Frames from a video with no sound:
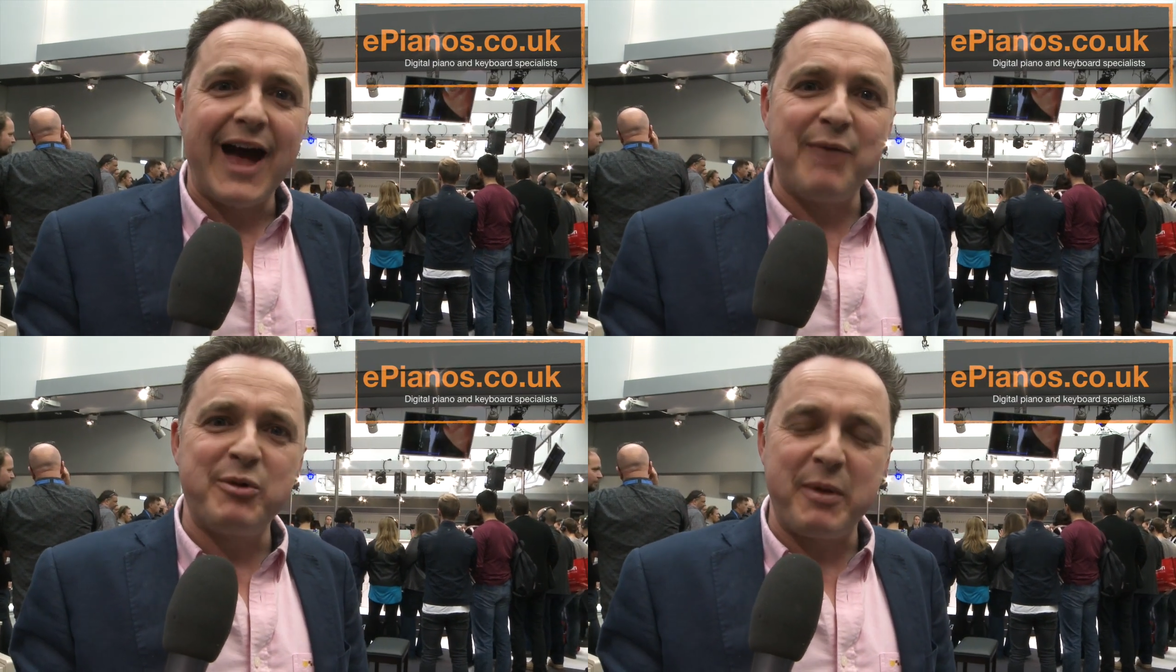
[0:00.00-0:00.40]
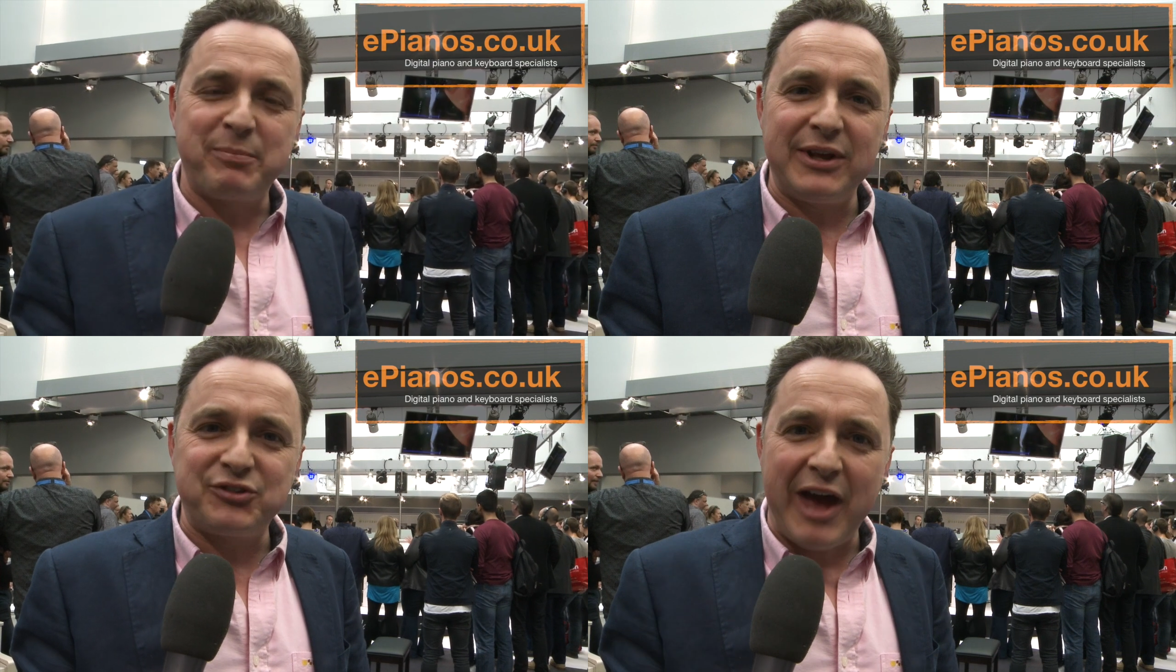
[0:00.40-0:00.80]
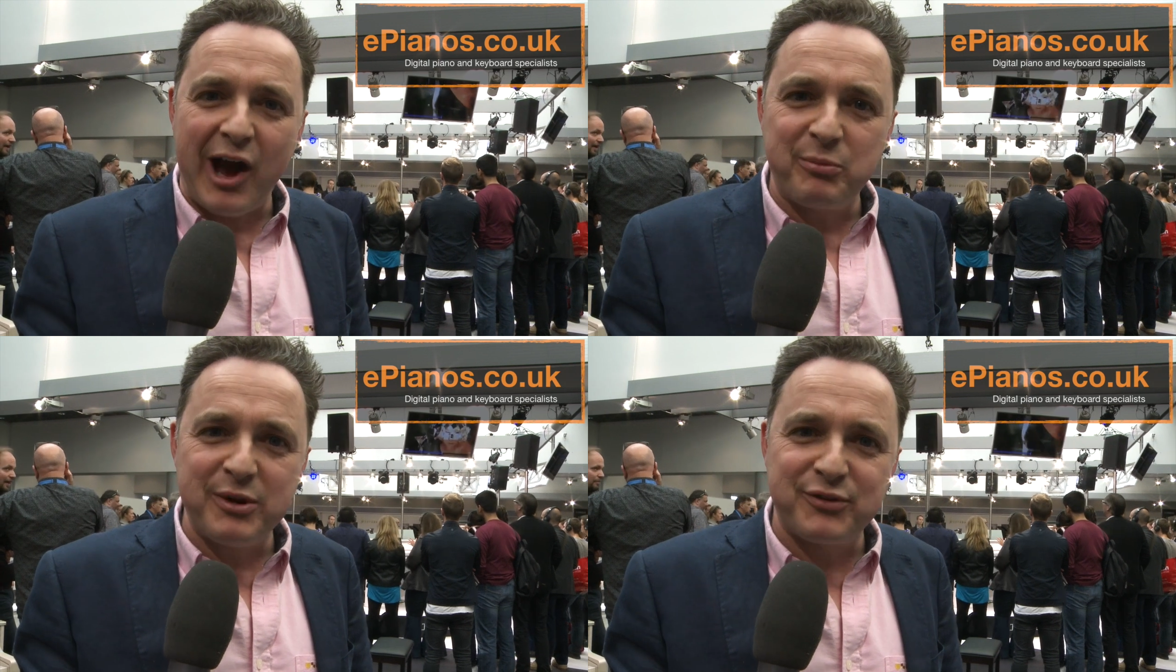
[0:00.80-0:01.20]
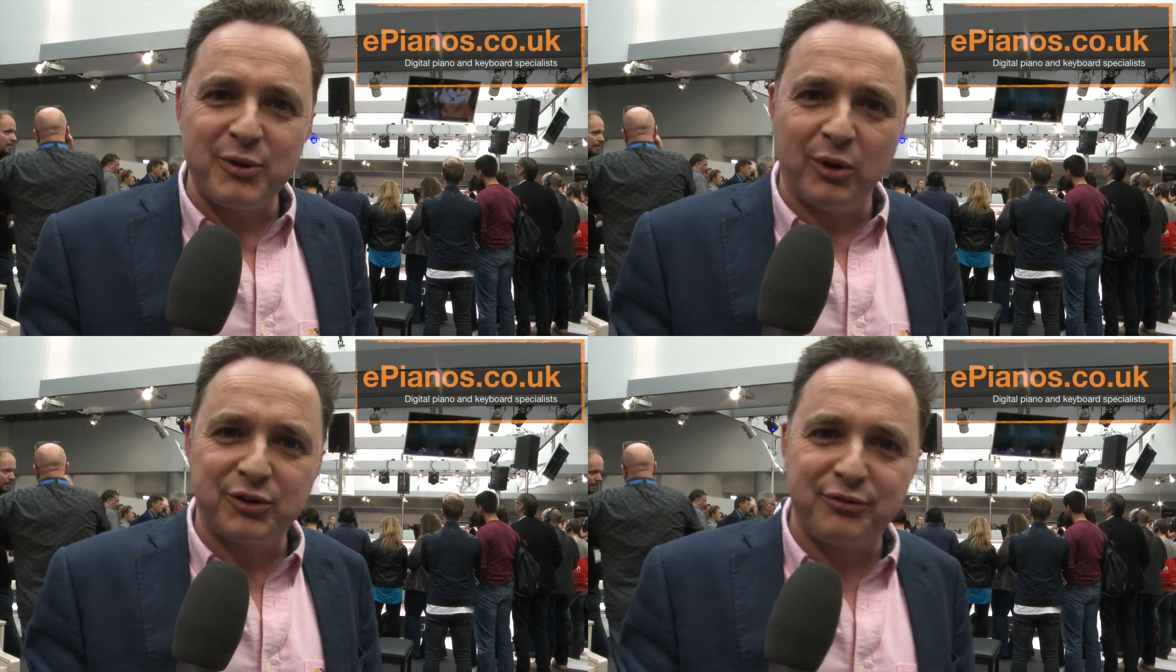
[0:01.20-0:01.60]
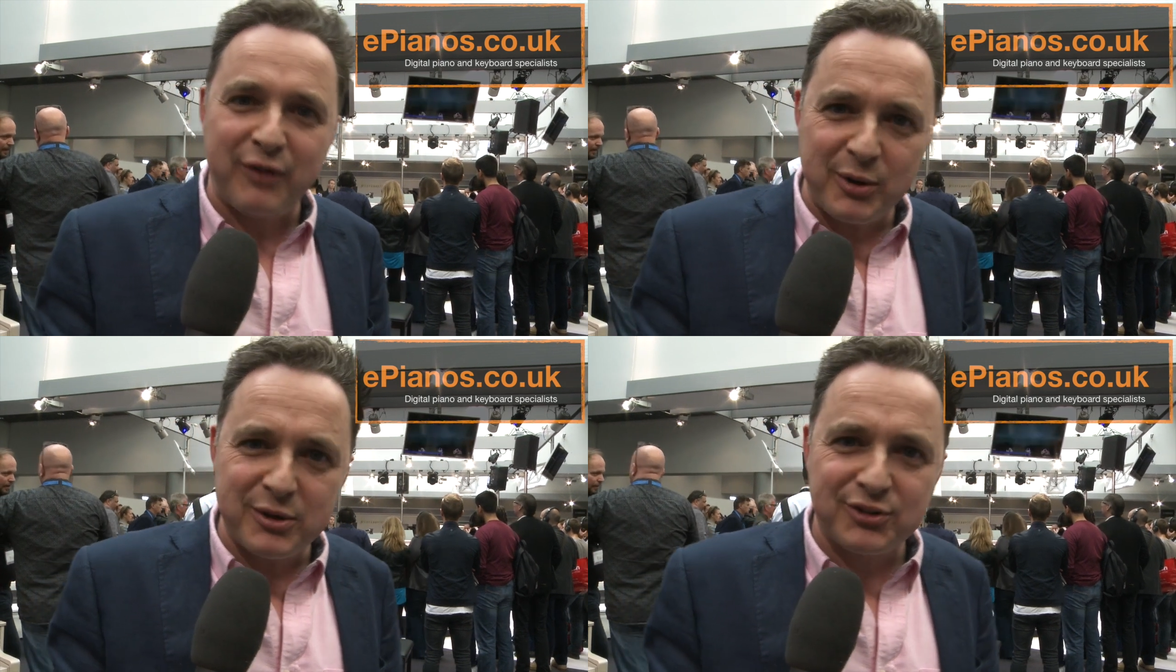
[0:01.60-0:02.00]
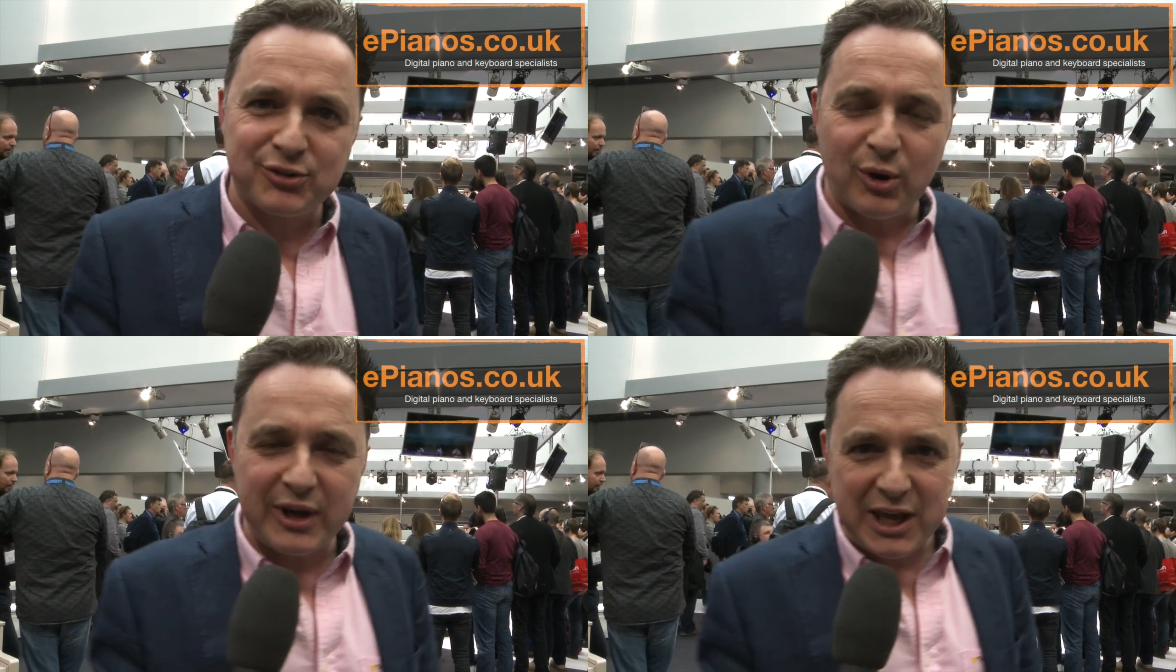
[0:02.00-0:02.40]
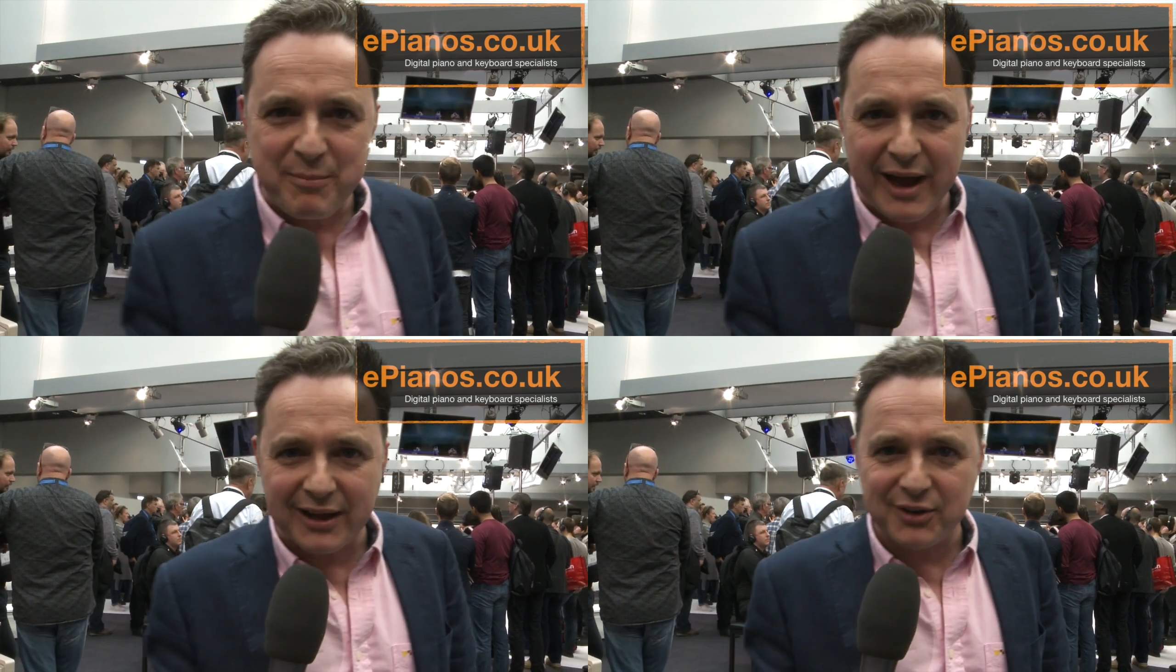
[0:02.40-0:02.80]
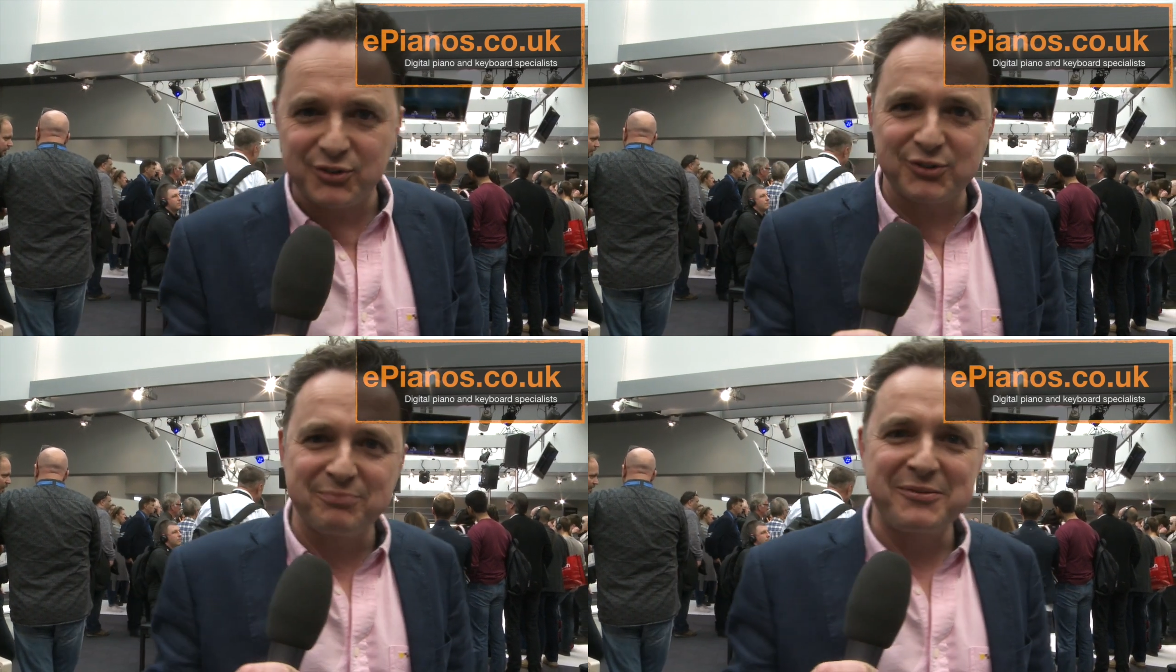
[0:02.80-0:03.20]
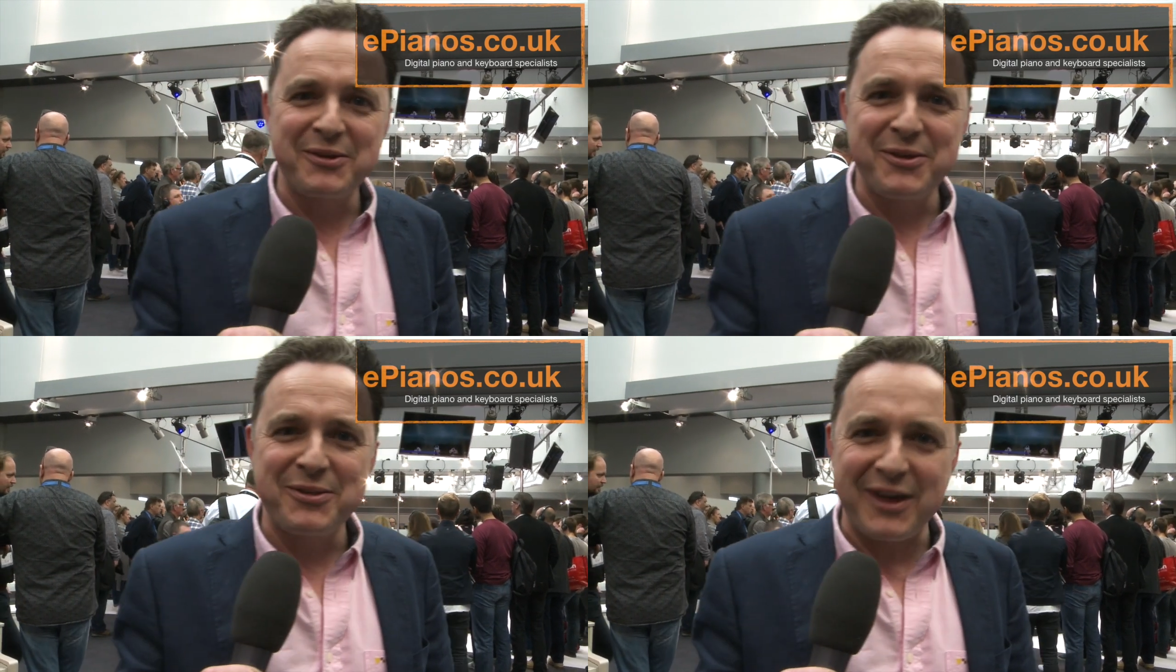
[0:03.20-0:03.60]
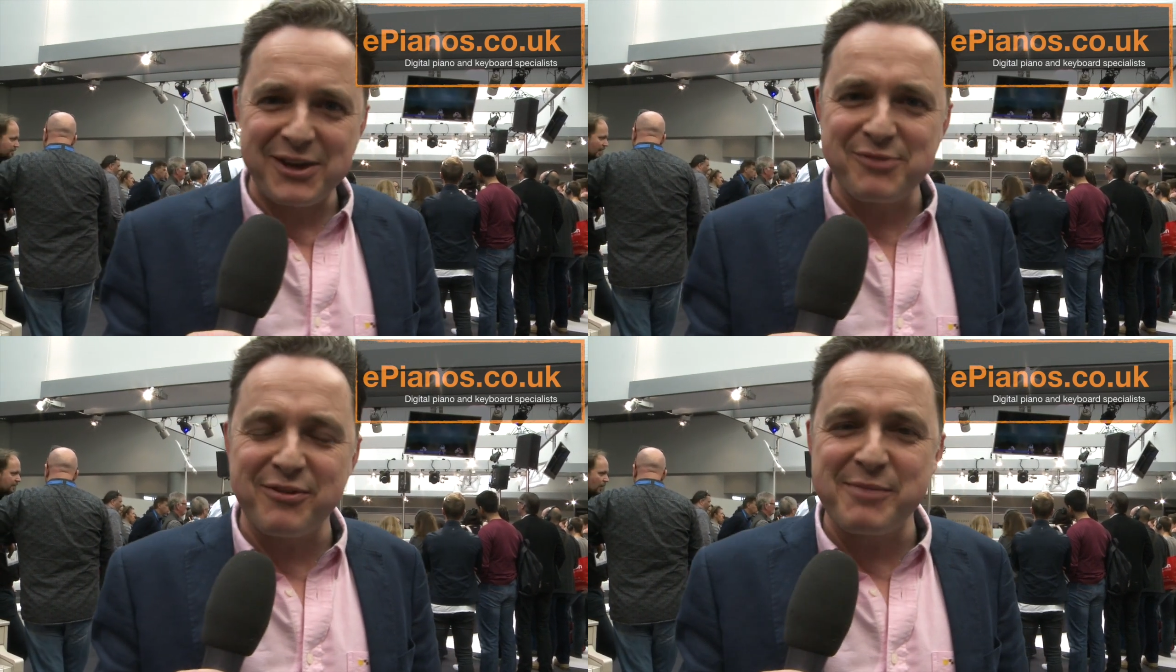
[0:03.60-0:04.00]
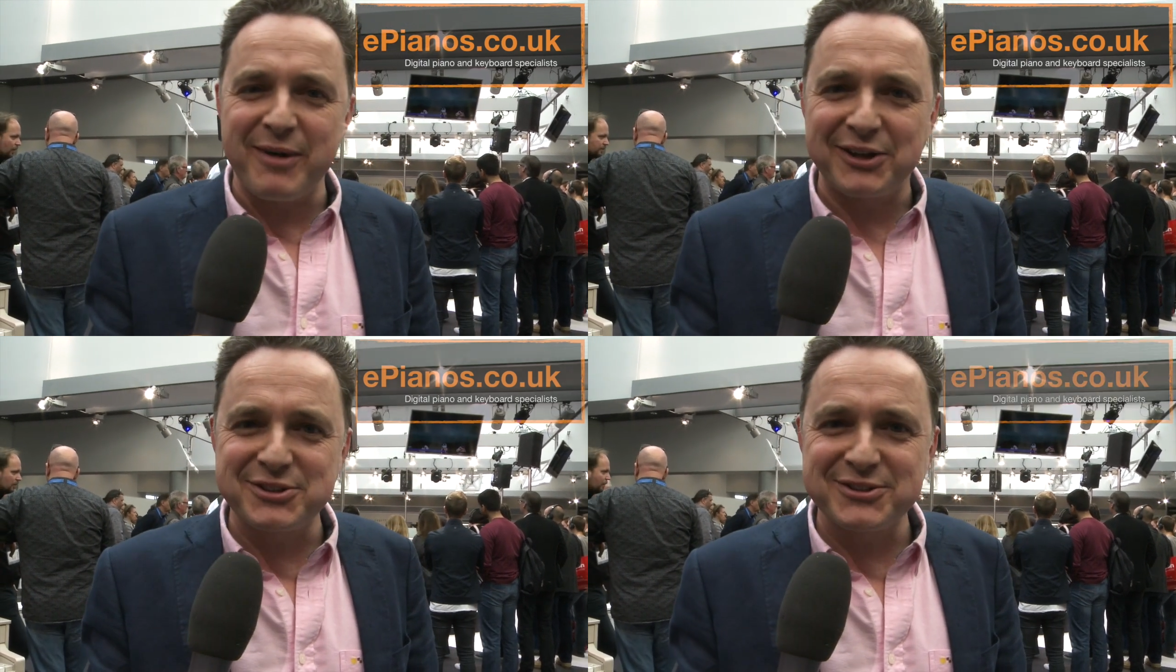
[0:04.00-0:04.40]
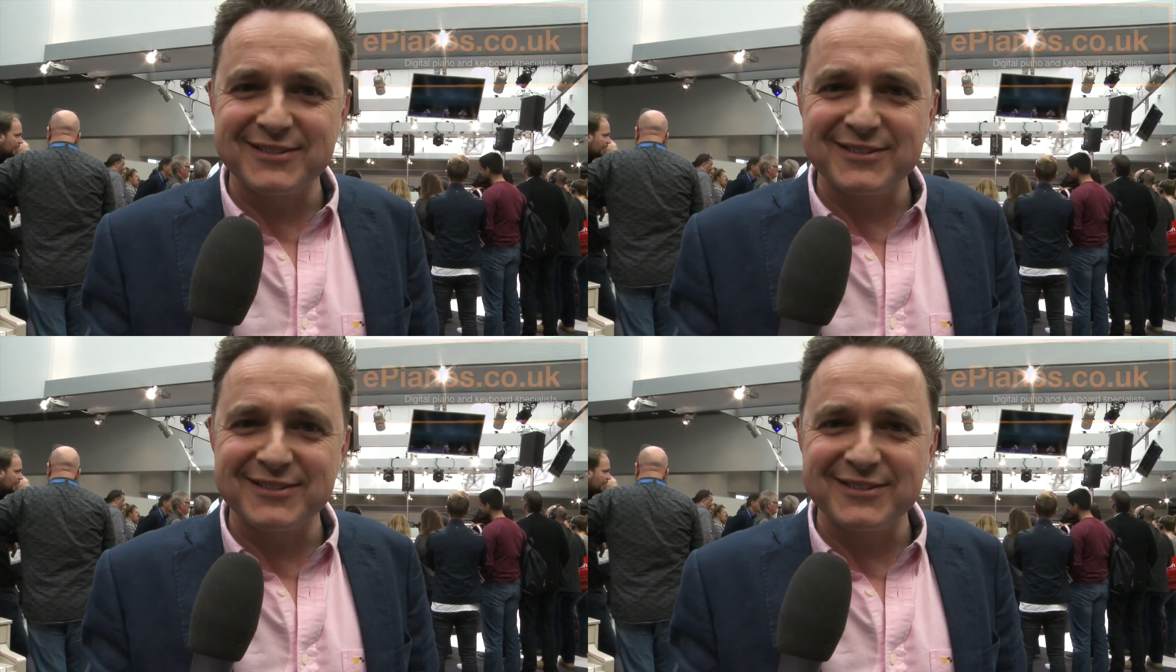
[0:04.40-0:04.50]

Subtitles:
and we'd be pleased to help you if you want to phone us or email us. Thank you very much.